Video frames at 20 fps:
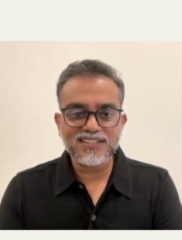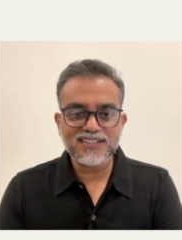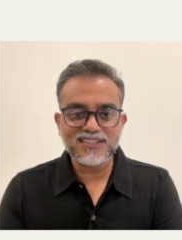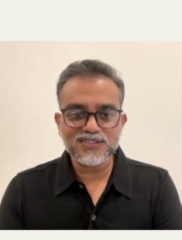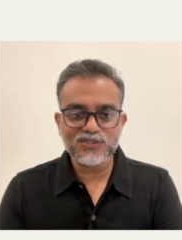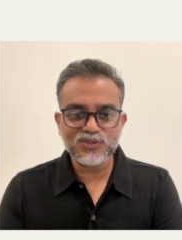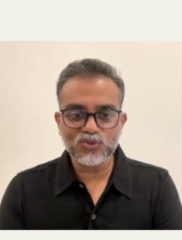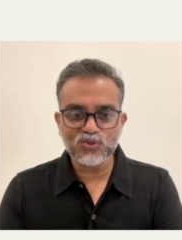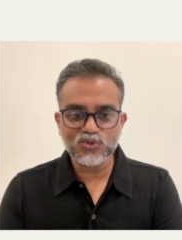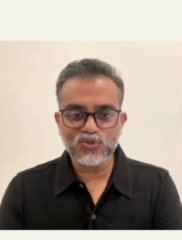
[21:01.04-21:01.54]

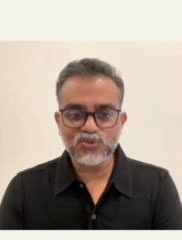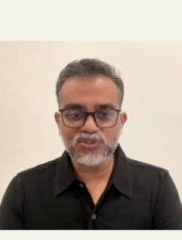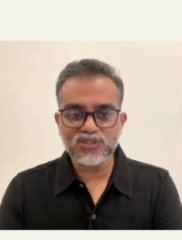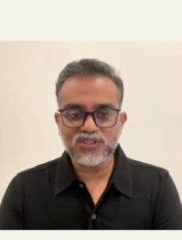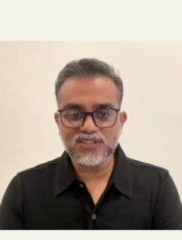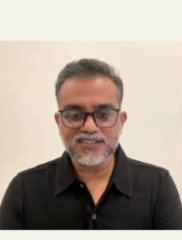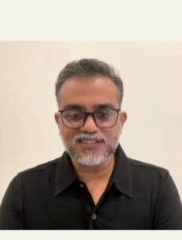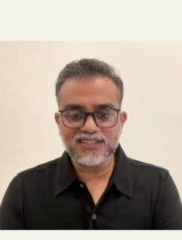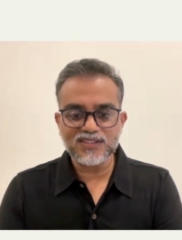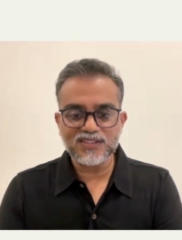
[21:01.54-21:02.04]

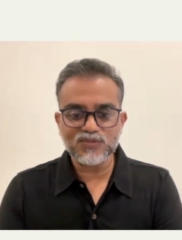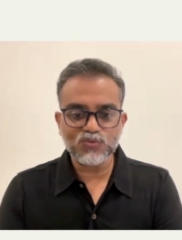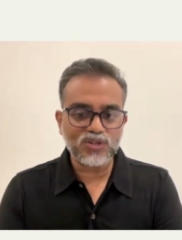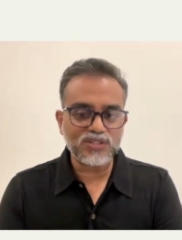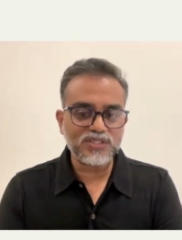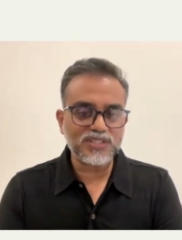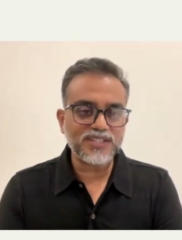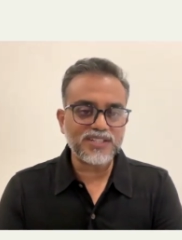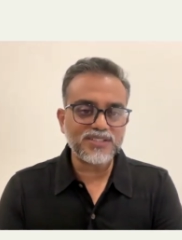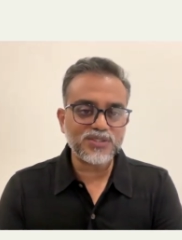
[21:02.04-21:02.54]
role in
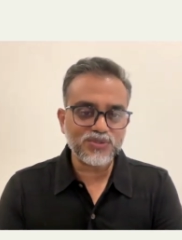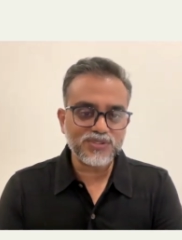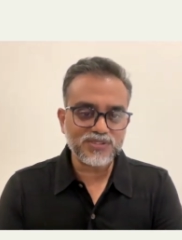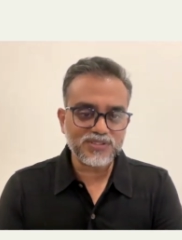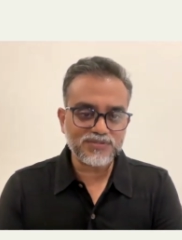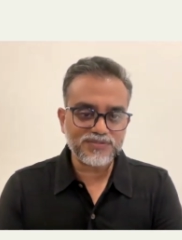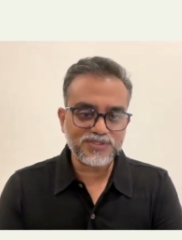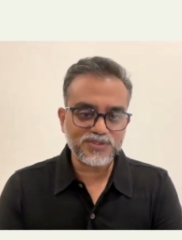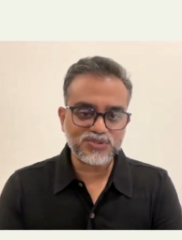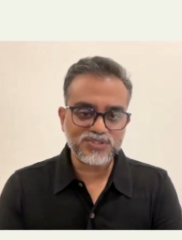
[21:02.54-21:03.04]
what I do in
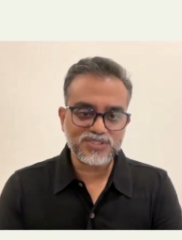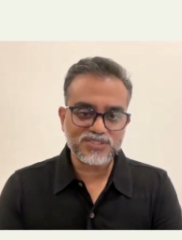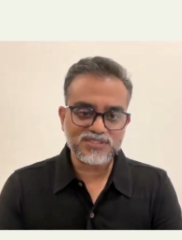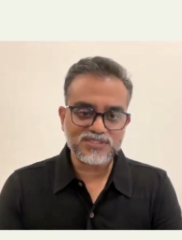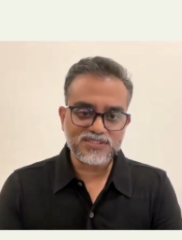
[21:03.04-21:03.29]
the future.